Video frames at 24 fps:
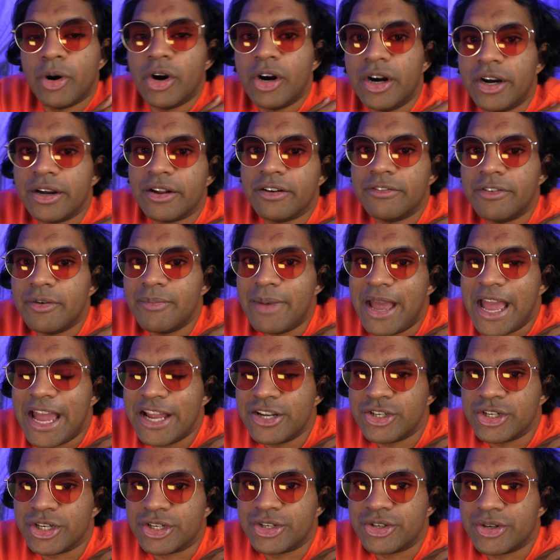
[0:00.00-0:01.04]
part of a
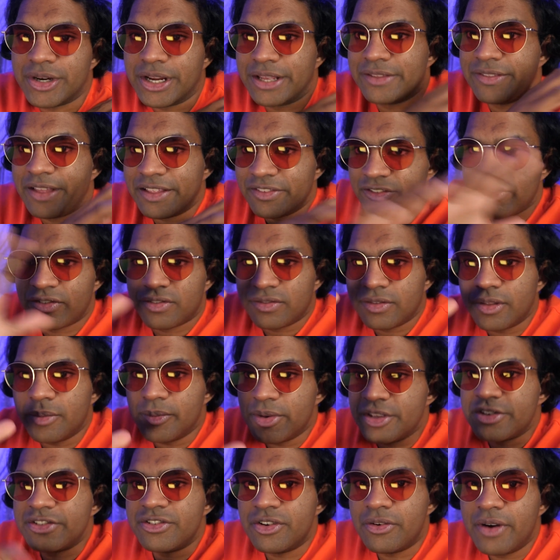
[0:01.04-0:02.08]
magic trick that's the
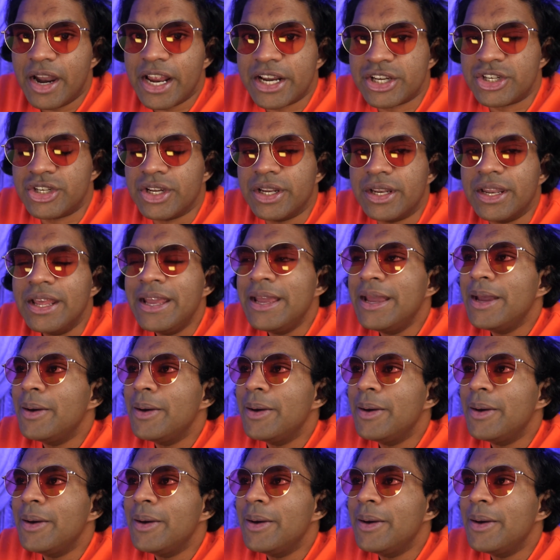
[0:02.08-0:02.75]
misdirection.